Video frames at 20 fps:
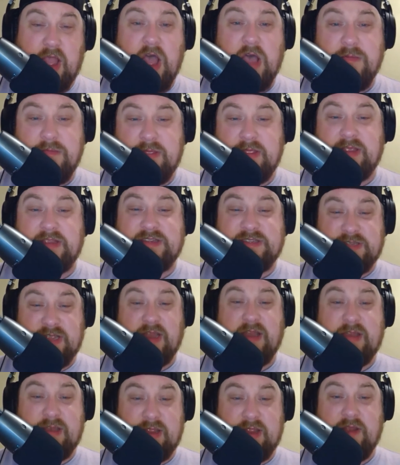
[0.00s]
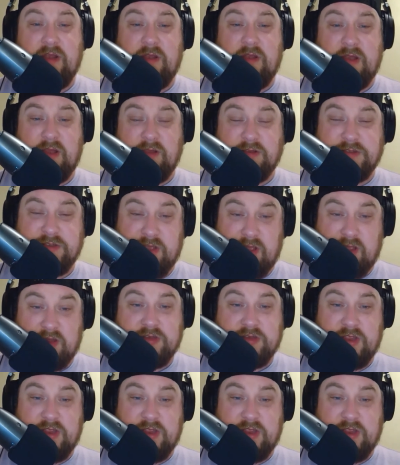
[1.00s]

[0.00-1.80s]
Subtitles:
I'll be excited to get on here and talk